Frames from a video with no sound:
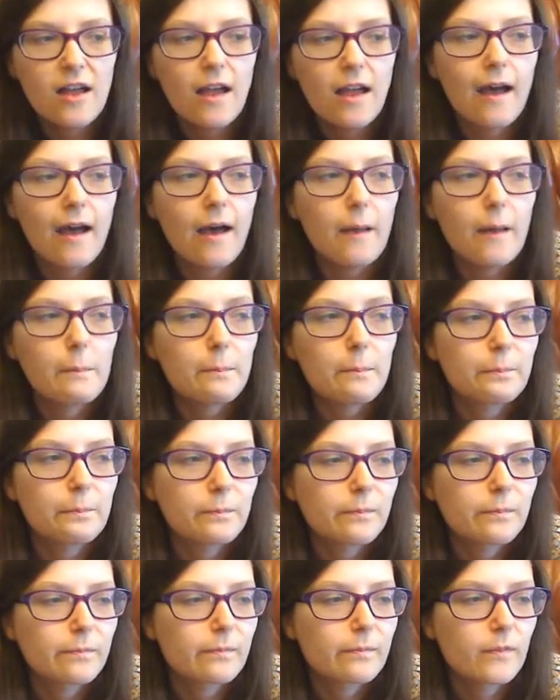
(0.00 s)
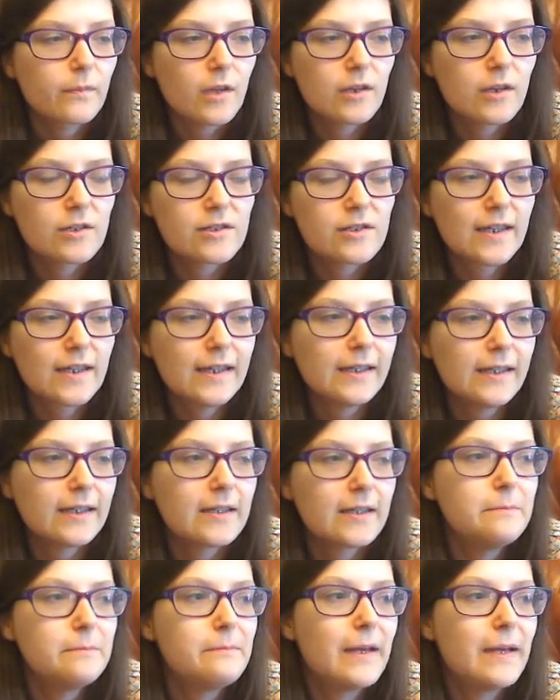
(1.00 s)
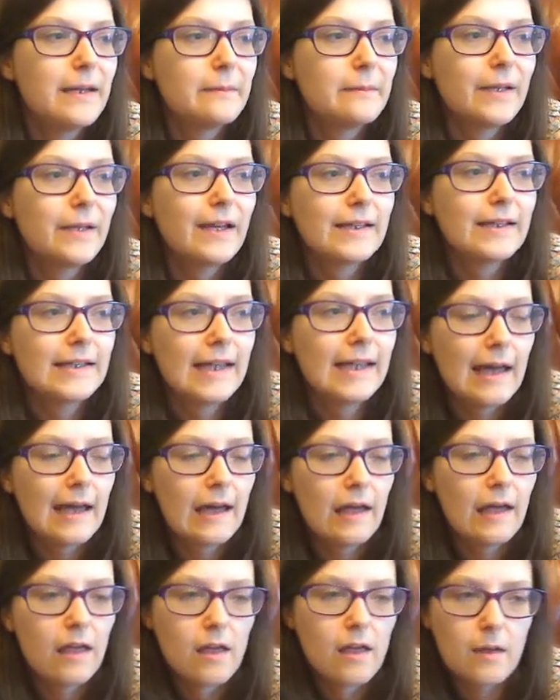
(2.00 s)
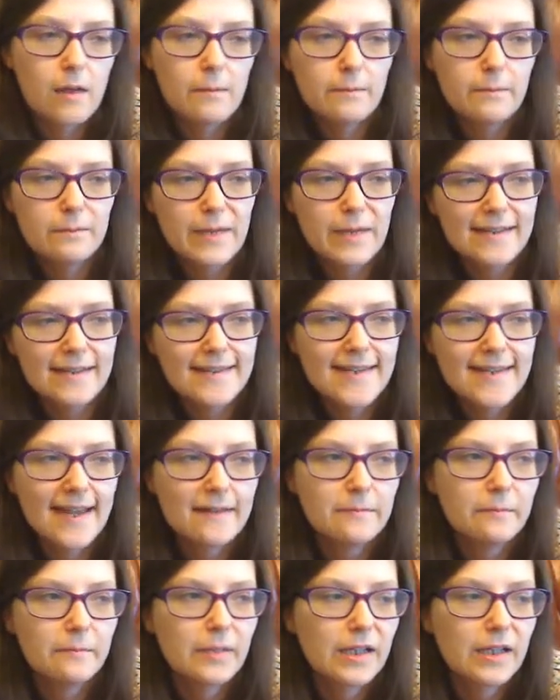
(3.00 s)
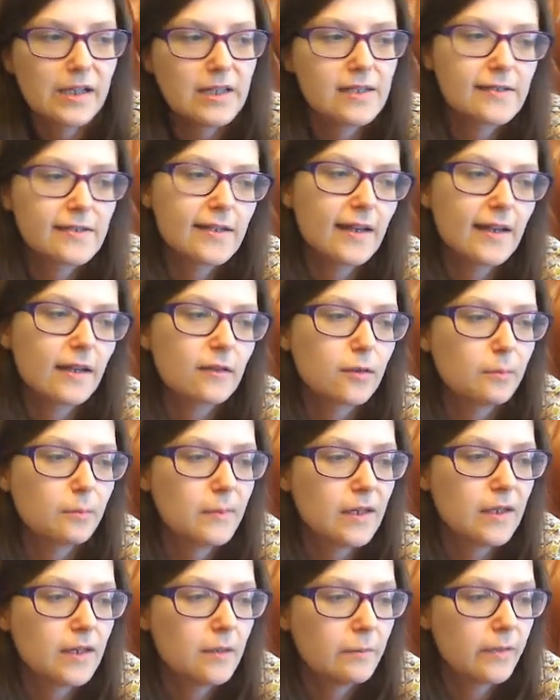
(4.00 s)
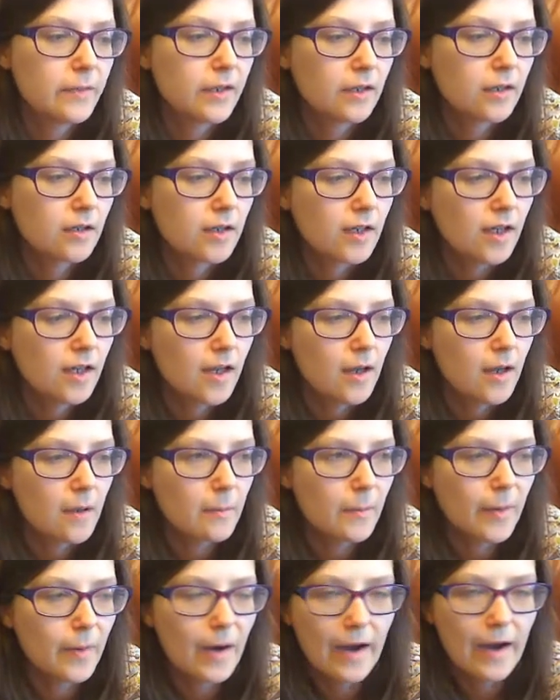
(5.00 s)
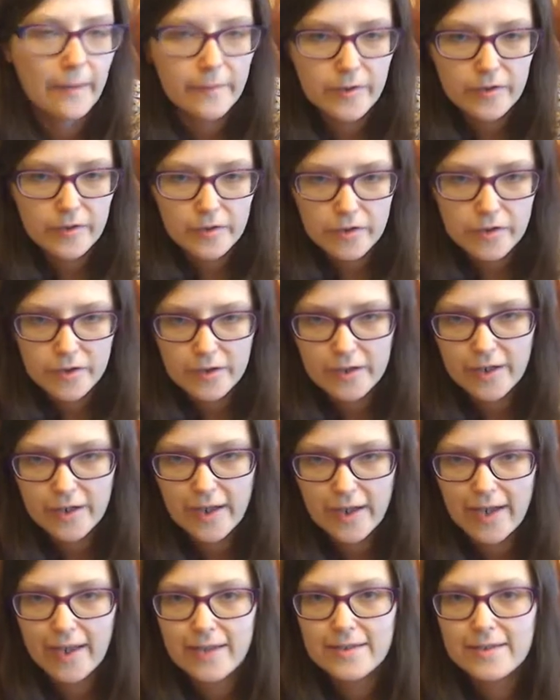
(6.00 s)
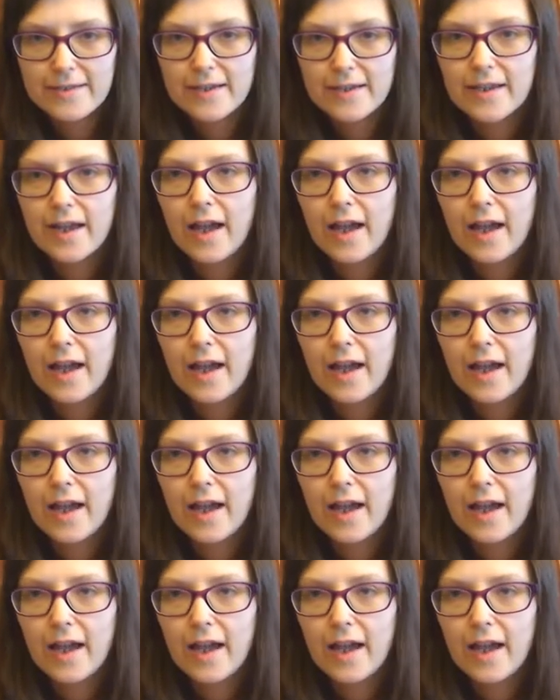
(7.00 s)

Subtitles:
I was thinking maybe I'd get Ben 10 playsets maybe, but I'm not sure yet.